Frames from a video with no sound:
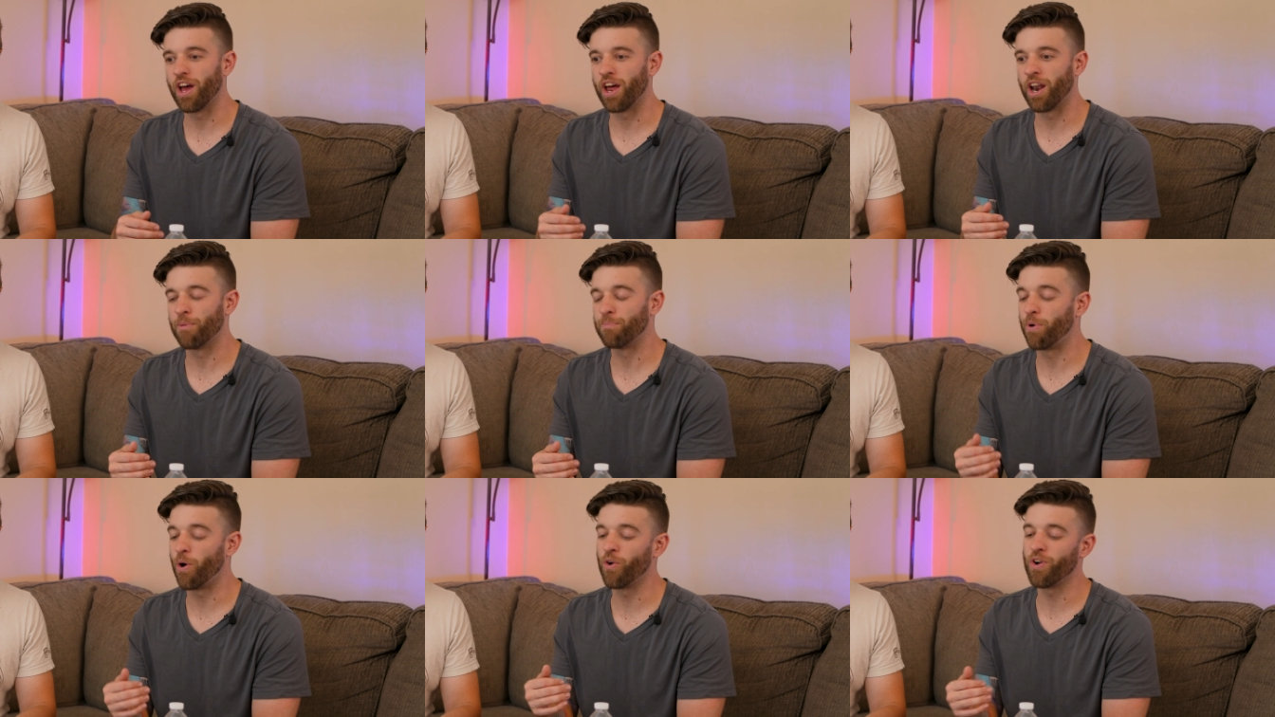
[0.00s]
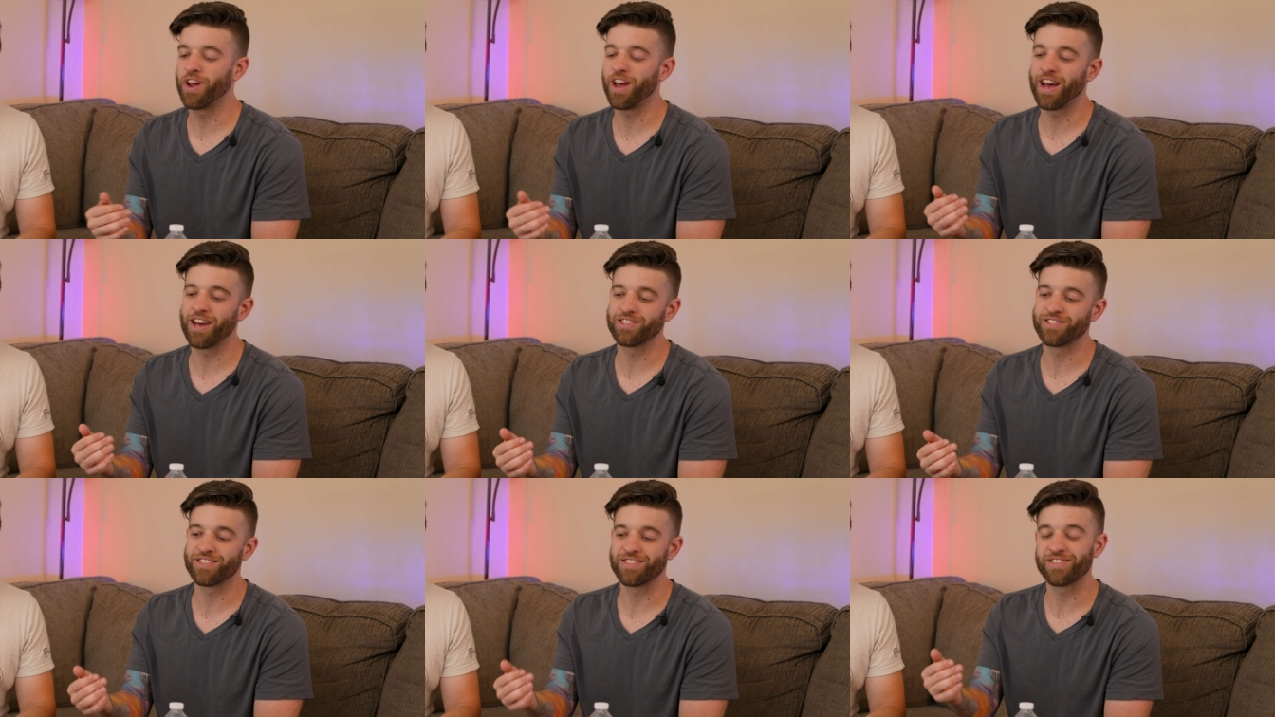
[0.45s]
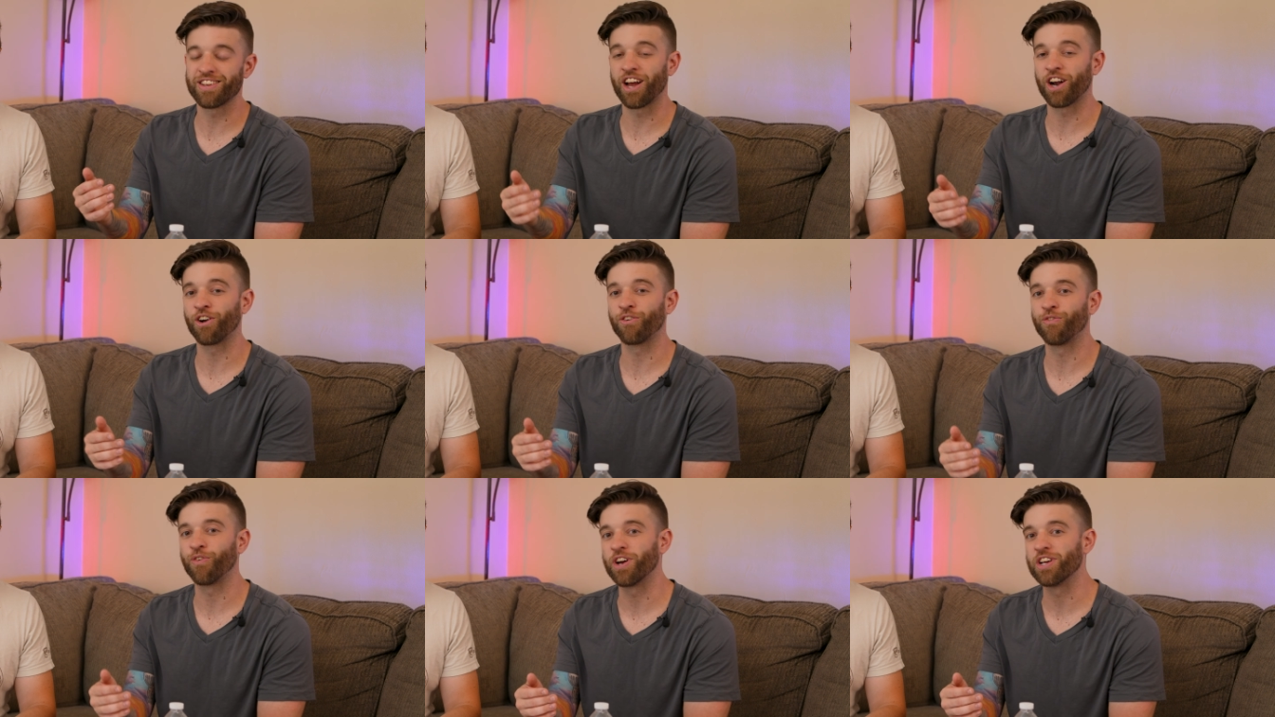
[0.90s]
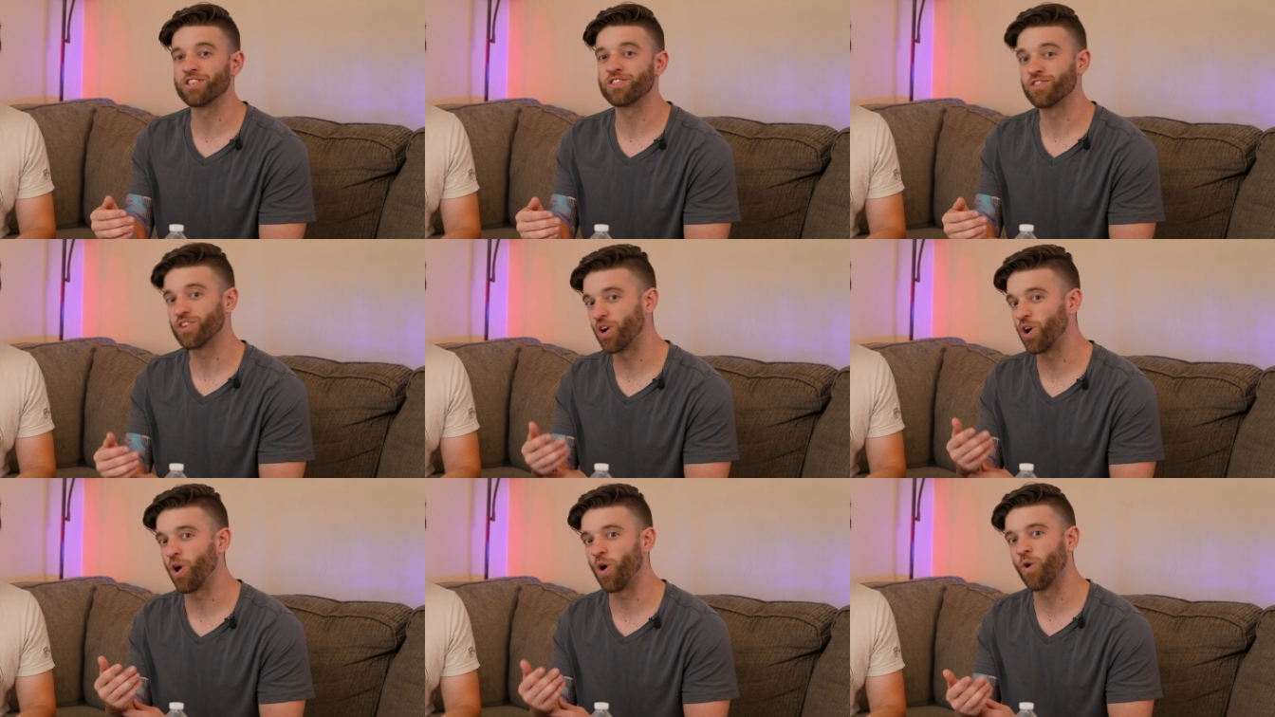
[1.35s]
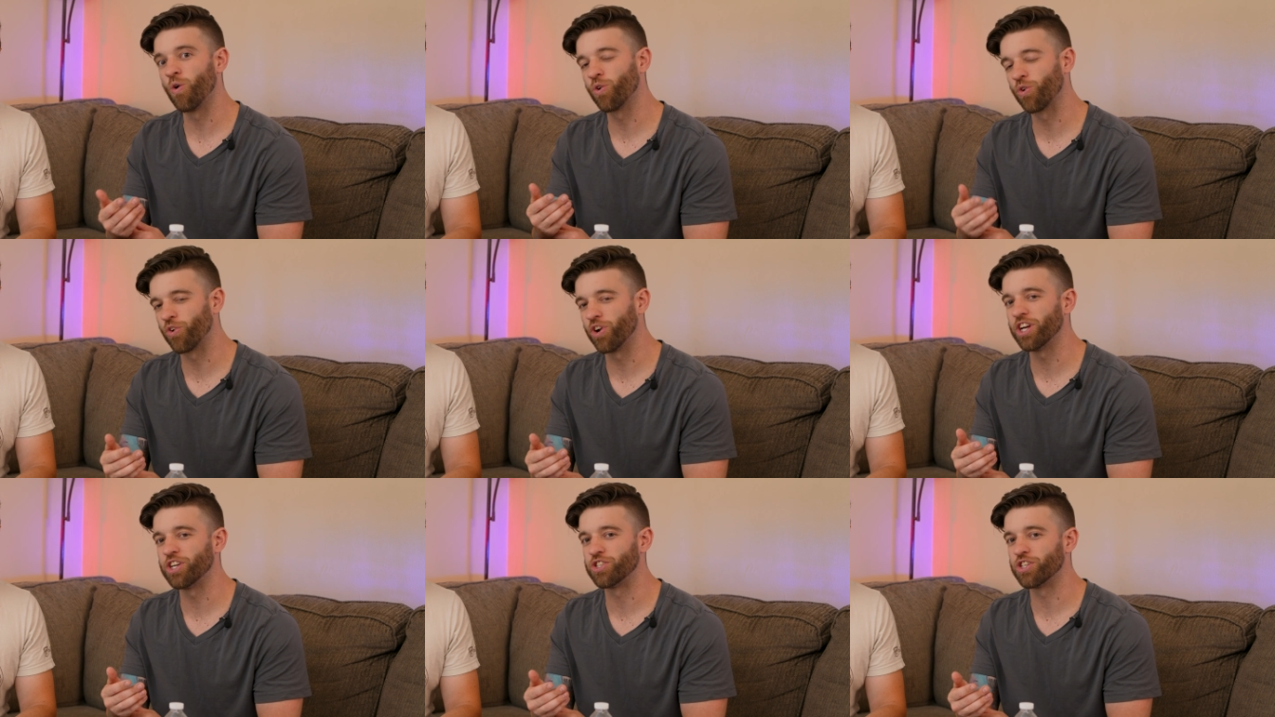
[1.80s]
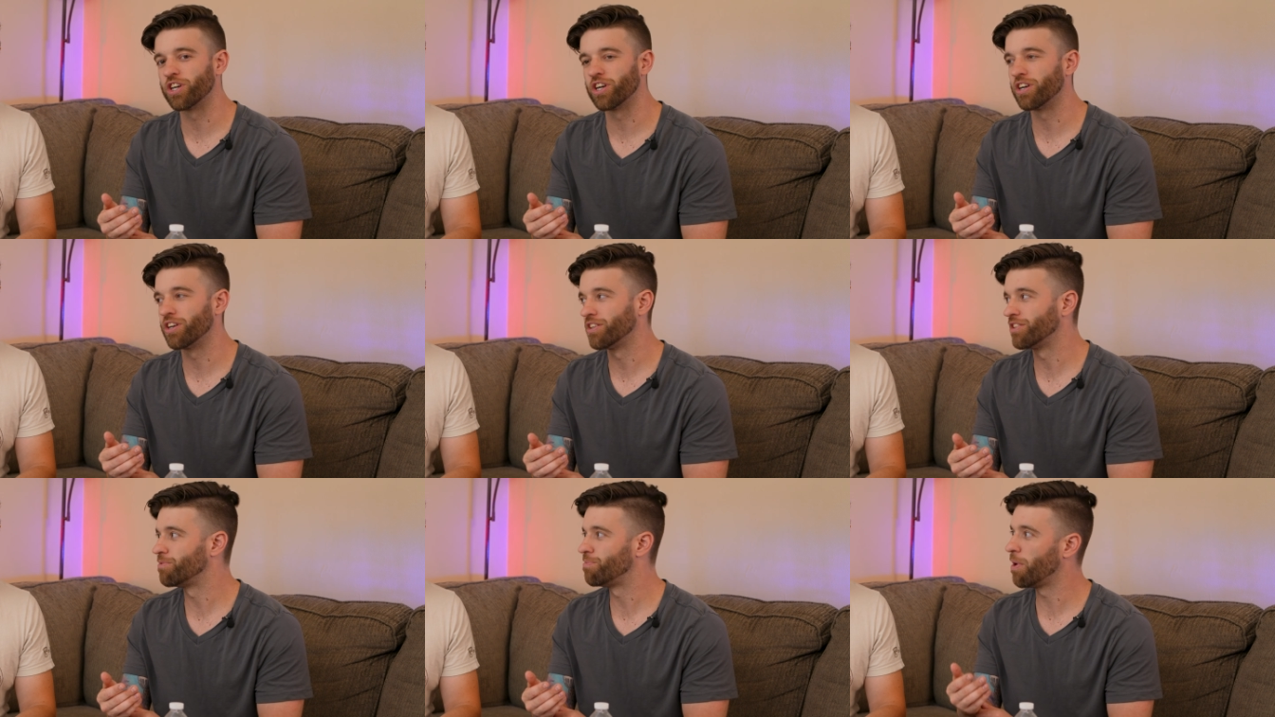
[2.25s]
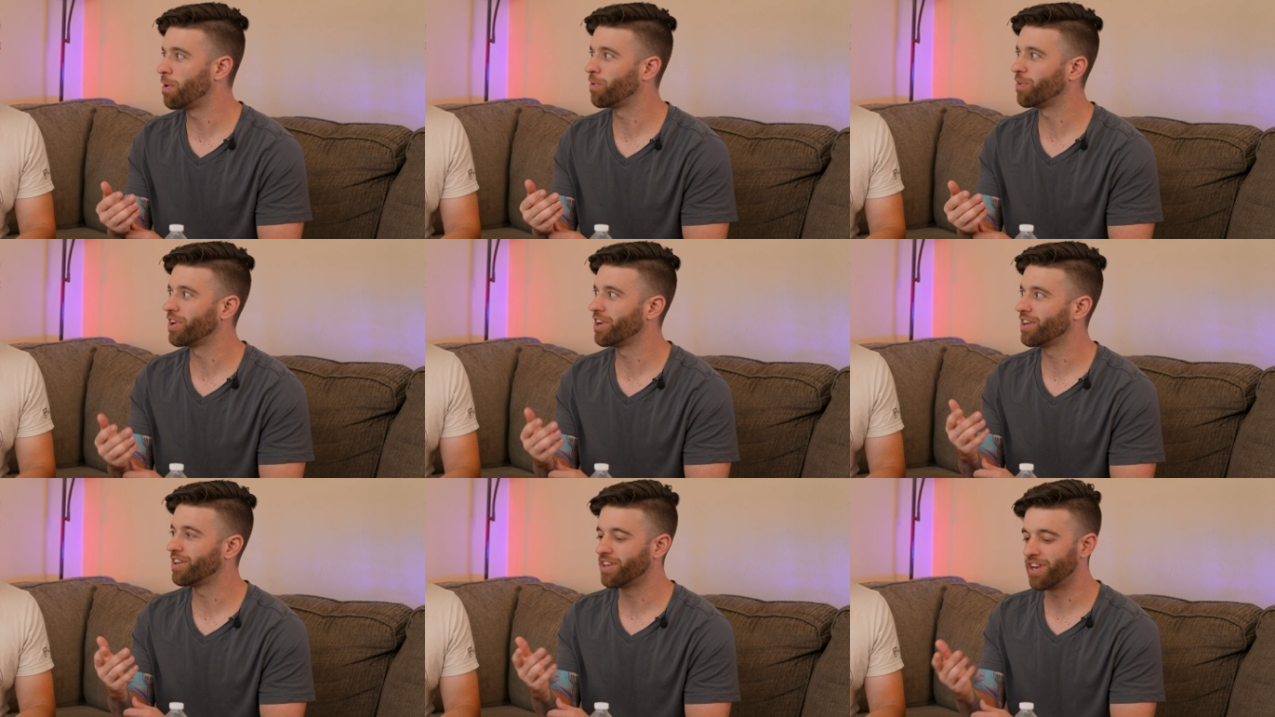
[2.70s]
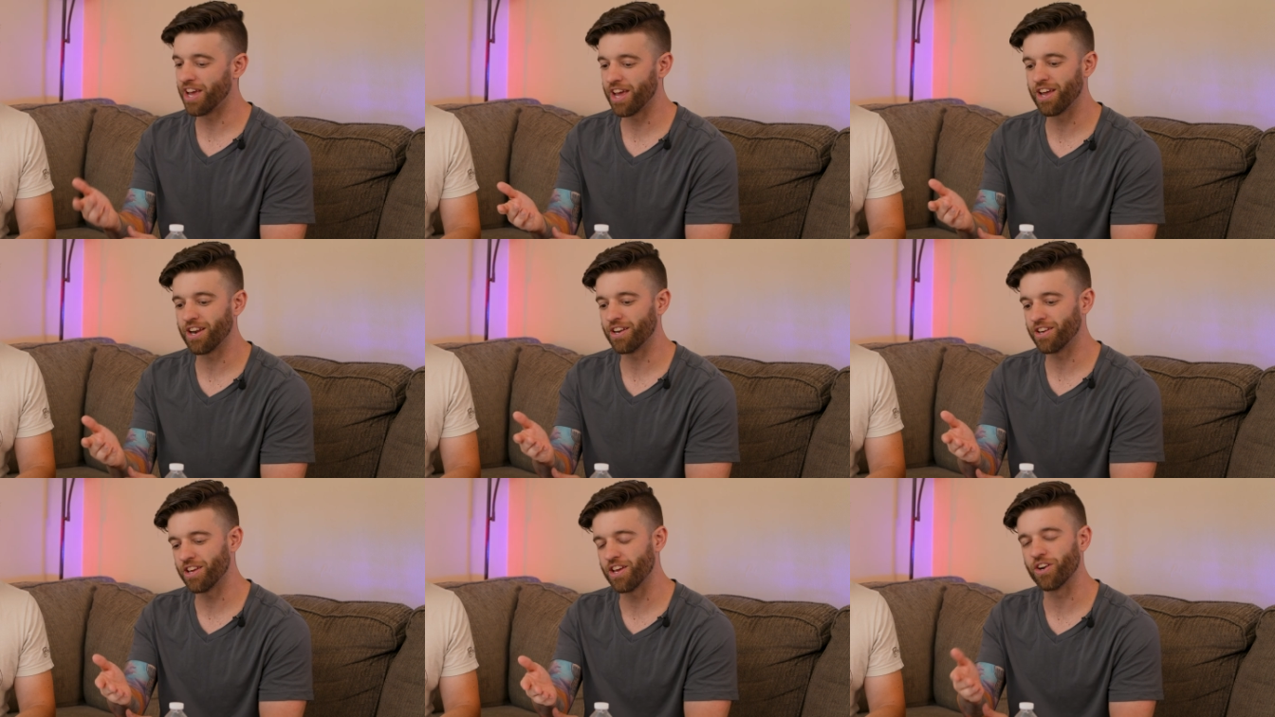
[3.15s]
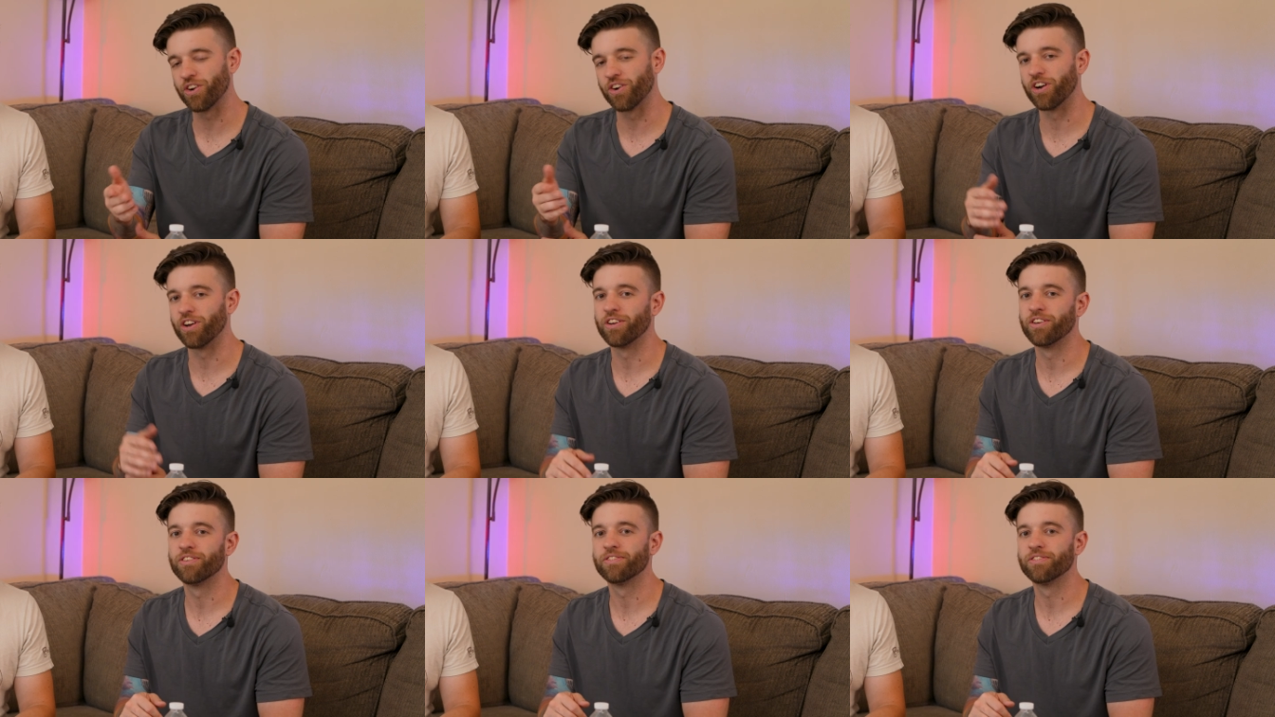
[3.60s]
an opponent has to sacrifice their own creature to be able to hit Ygra.